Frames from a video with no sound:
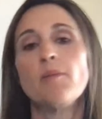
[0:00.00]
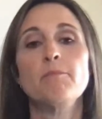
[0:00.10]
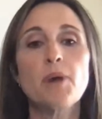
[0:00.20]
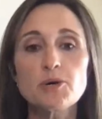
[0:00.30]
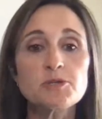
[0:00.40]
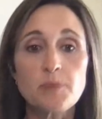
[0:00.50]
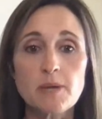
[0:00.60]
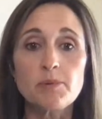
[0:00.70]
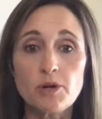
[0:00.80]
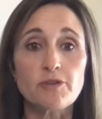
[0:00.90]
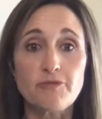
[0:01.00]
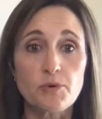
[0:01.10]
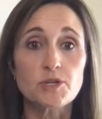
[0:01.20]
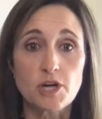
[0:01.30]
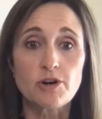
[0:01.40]
Most people are
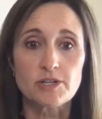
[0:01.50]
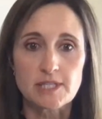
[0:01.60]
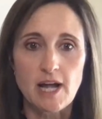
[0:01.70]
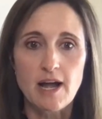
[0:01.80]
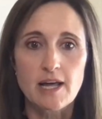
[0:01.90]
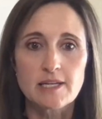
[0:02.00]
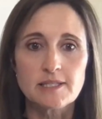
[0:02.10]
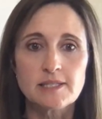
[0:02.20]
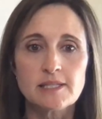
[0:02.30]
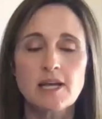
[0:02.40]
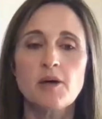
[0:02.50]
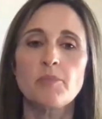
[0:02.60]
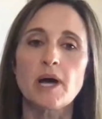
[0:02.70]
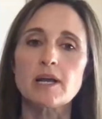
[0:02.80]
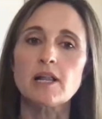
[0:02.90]
for dark skies,
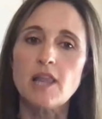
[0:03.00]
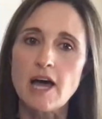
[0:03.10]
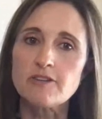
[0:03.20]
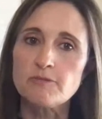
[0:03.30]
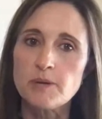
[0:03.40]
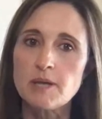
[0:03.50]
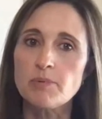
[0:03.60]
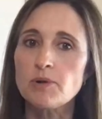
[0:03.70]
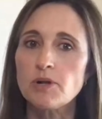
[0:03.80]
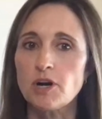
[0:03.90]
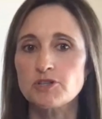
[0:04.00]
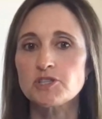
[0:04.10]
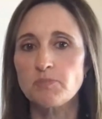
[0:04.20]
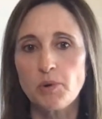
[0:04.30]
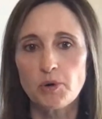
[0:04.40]
but a lot of people are
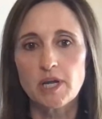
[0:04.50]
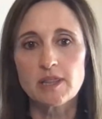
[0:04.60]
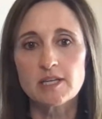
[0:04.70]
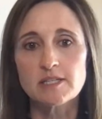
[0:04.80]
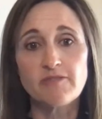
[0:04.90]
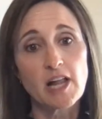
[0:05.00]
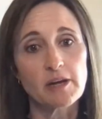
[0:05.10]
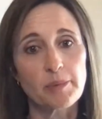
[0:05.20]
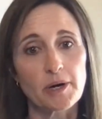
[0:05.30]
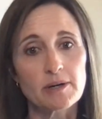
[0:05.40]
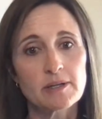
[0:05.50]
supporting the developer.